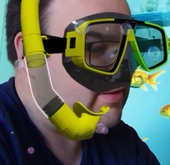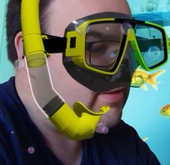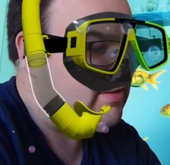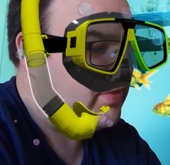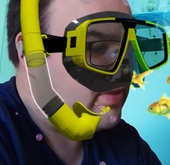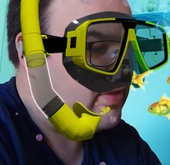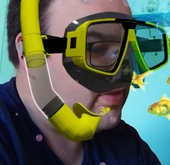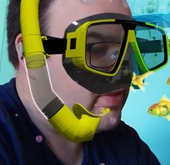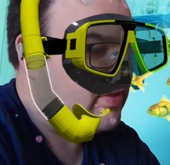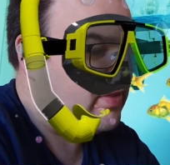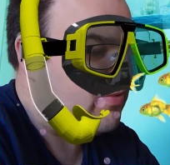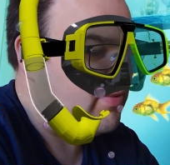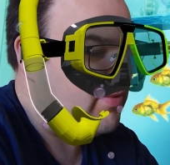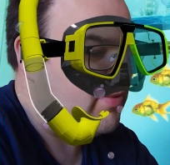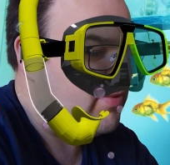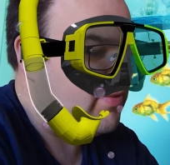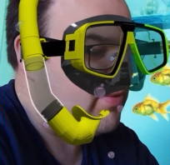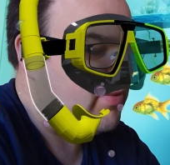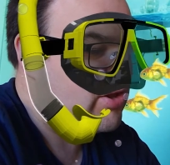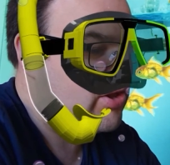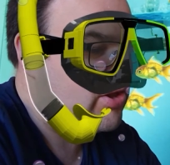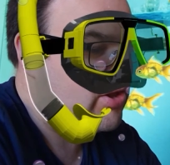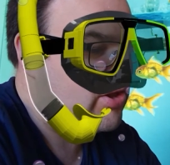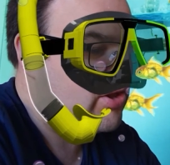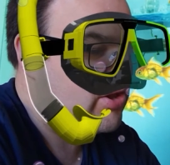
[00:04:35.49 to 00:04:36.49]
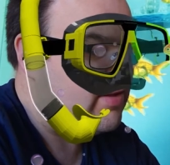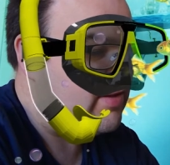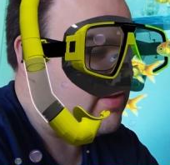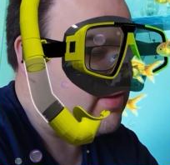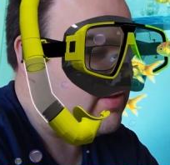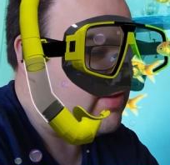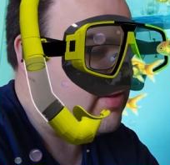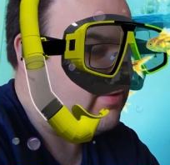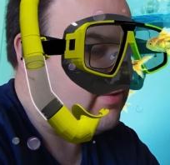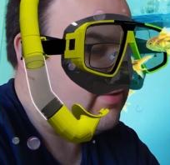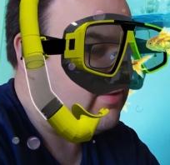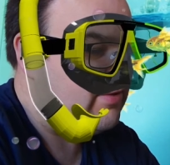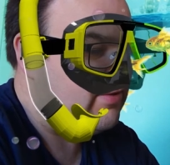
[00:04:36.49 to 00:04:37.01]
so we had to shut her
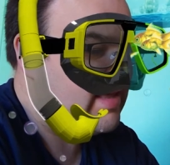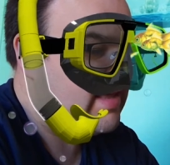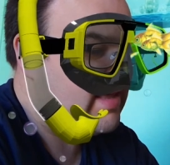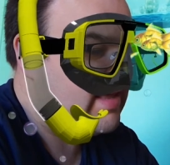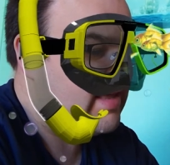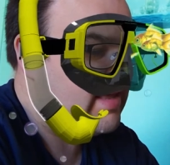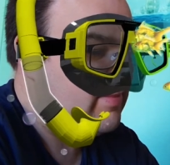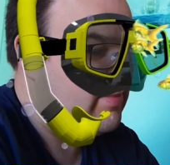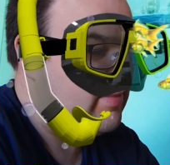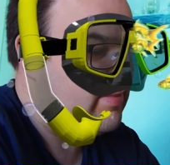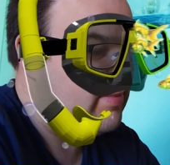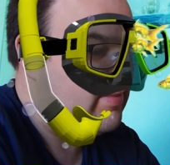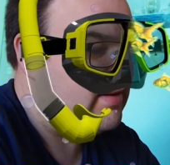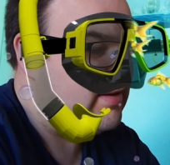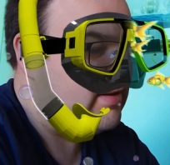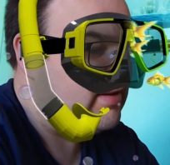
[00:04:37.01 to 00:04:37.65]
down in the cabin.